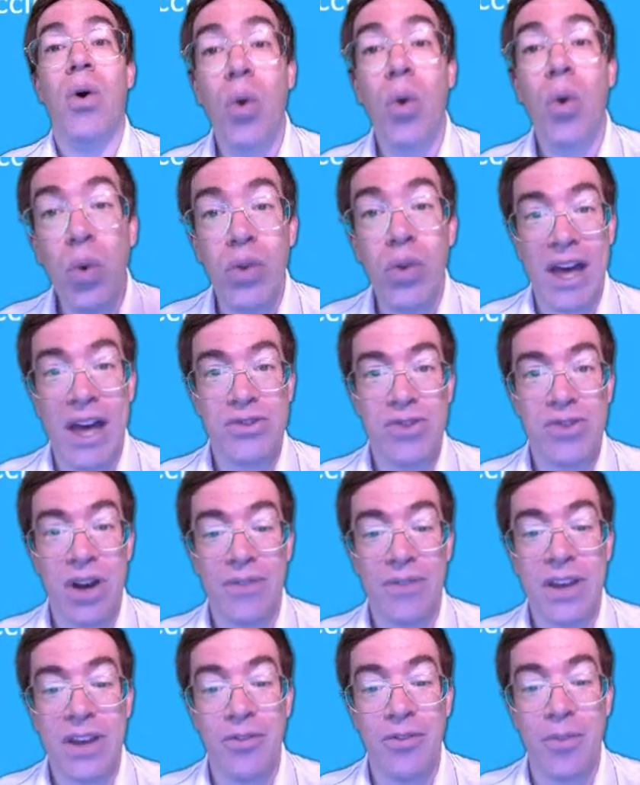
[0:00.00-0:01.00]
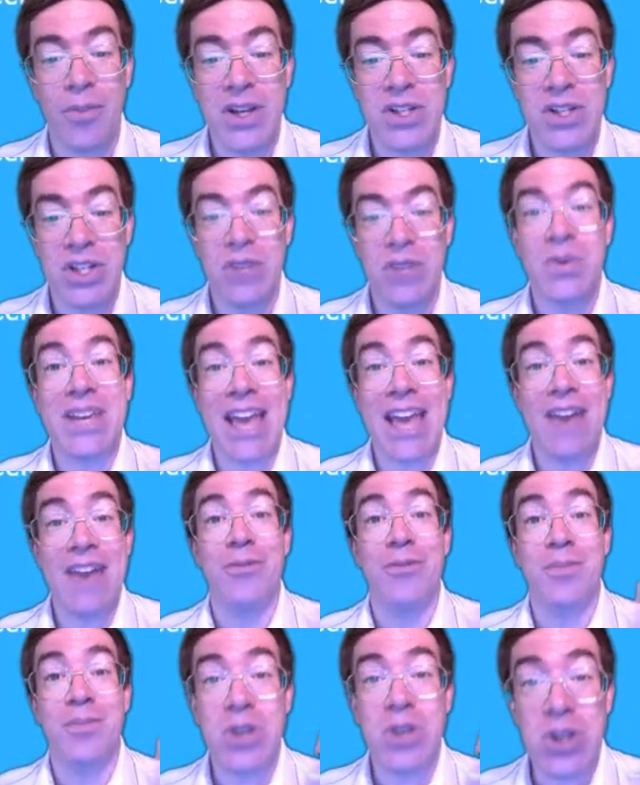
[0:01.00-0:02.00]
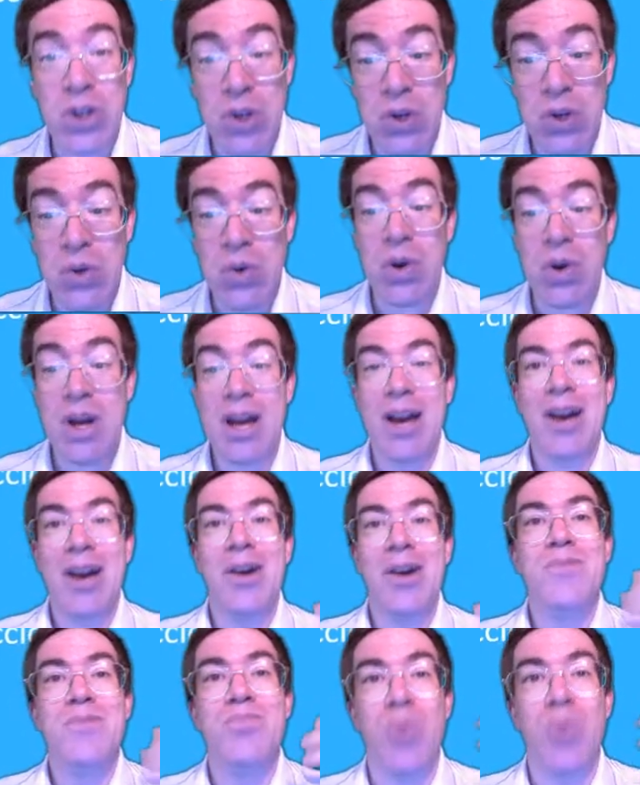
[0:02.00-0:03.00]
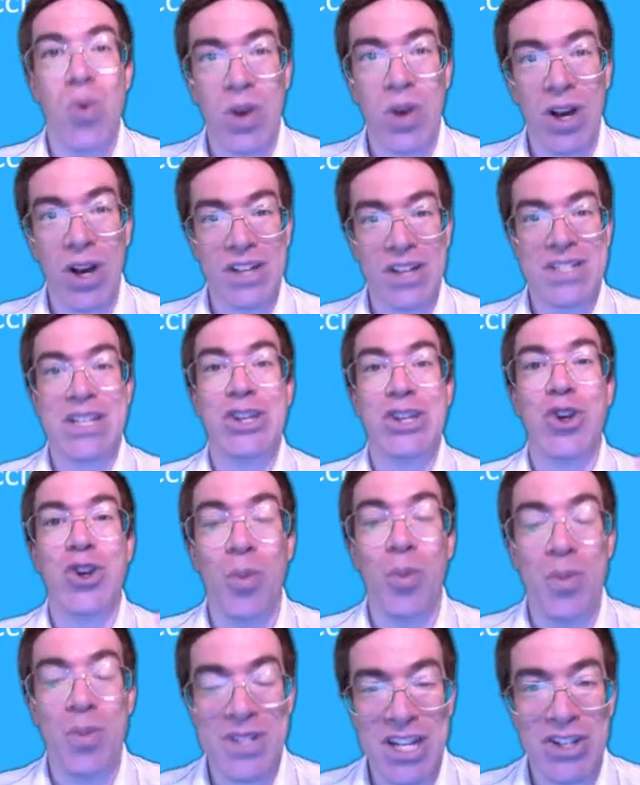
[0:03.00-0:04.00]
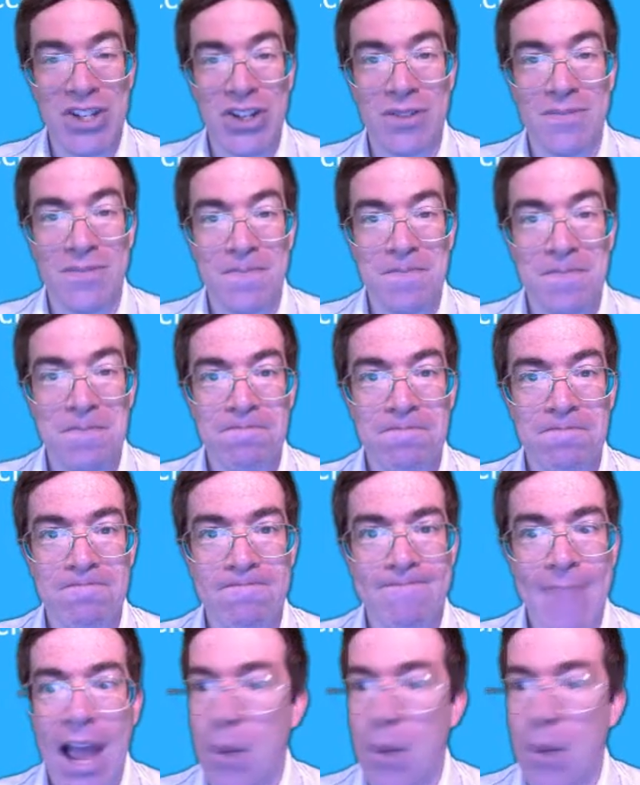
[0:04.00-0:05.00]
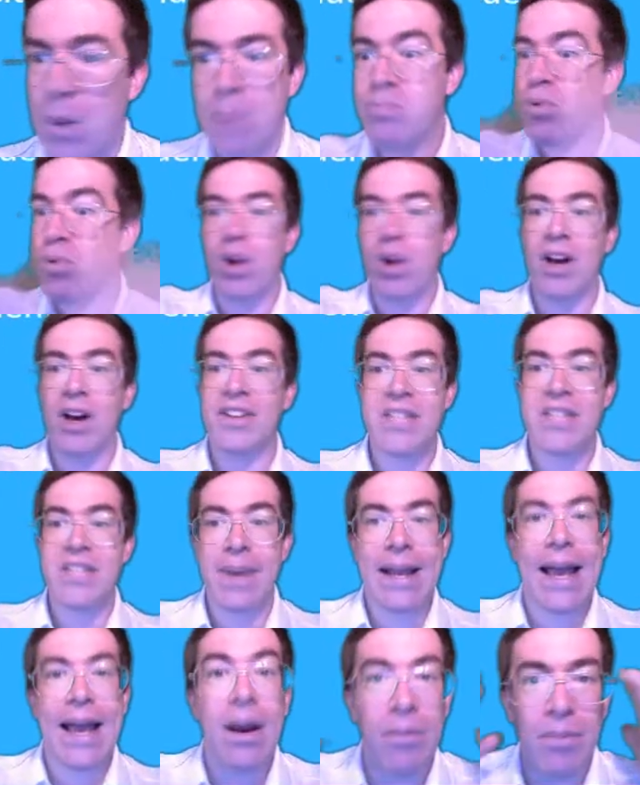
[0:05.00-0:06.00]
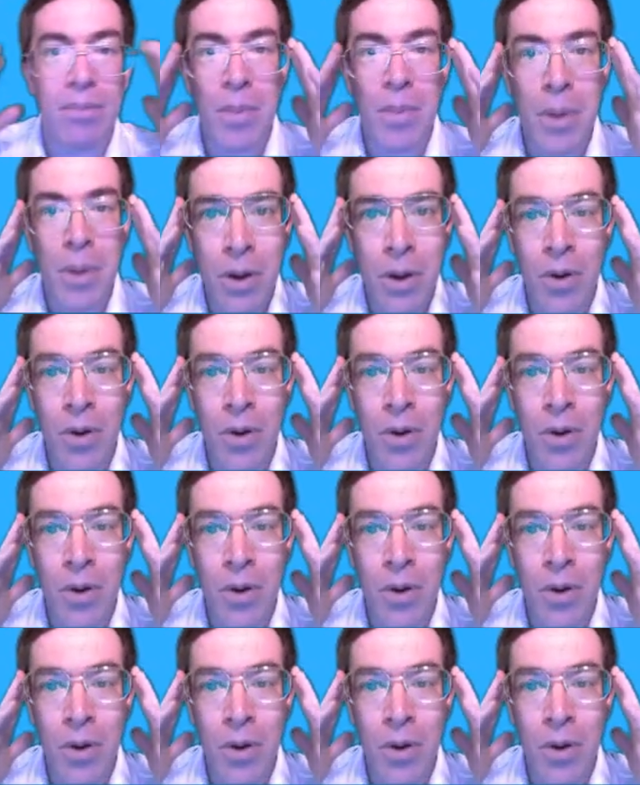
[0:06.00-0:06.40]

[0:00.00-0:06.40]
all that traffic information that we get from you broadcasting your position, and we'll broadcast it back out.